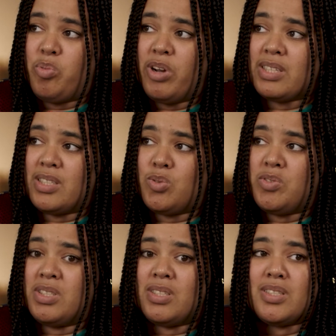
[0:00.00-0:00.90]
practice,
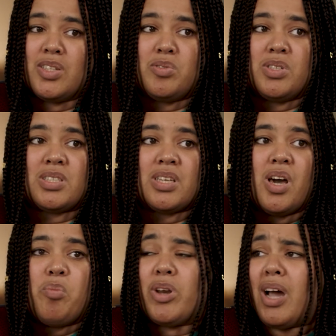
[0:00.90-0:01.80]
within this series,
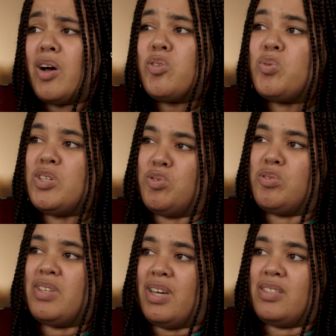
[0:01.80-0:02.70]
but how do we
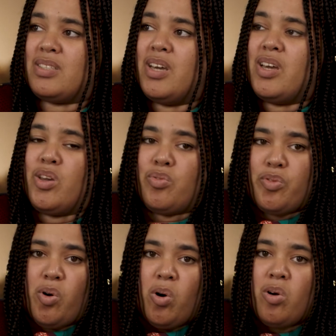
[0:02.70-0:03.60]
do that if
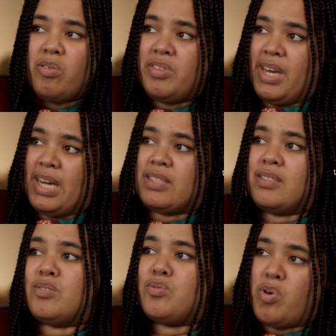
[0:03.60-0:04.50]
all of the
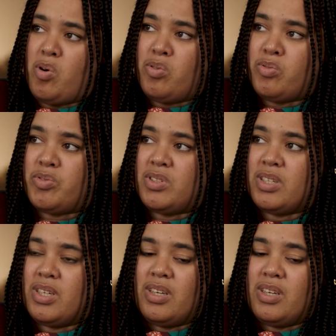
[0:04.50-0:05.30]
actors involved